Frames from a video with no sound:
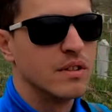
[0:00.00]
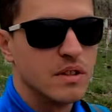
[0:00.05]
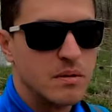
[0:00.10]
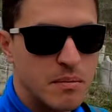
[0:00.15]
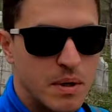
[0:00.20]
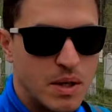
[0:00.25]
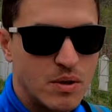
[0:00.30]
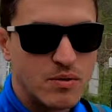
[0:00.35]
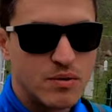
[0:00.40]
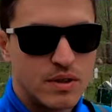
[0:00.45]

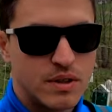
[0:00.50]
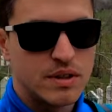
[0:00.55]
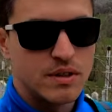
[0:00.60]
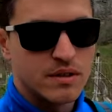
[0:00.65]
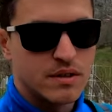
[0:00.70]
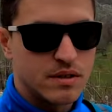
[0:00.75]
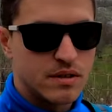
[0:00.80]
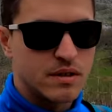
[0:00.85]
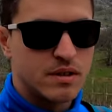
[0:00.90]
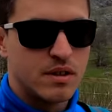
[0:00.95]
the
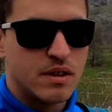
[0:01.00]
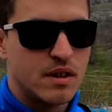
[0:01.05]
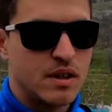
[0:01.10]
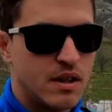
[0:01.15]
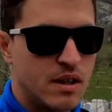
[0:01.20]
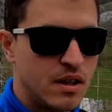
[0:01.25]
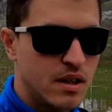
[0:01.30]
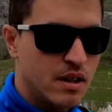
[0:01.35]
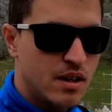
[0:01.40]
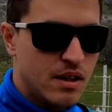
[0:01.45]
mountains.
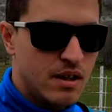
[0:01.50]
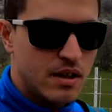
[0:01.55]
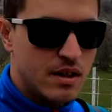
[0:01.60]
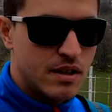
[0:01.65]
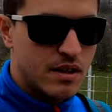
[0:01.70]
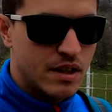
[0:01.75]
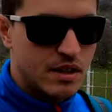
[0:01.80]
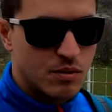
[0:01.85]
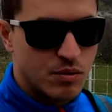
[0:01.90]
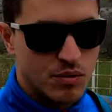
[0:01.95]

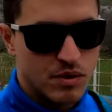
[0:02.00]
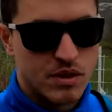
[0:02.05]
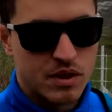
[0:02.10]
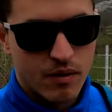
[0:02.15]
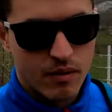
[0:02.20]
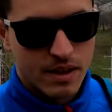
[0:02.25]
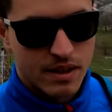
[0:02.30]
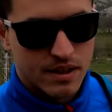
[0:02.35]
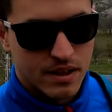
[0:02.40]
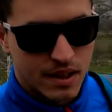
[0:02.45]
That's what
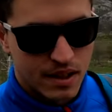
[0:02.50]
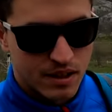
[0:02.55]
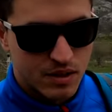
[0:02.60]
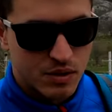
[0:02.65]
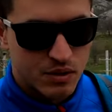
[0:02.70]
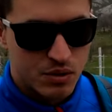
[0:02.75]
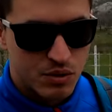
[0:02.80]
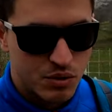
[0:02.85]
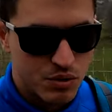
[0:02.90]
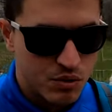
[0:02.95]
Slovaks
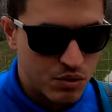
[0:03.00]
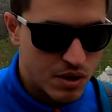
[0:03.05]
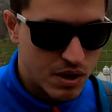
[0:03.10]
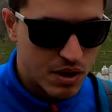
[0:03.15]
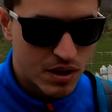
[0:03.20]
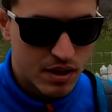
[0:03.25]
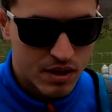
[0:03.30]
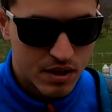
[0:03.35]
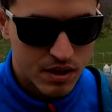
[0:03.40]
like to do.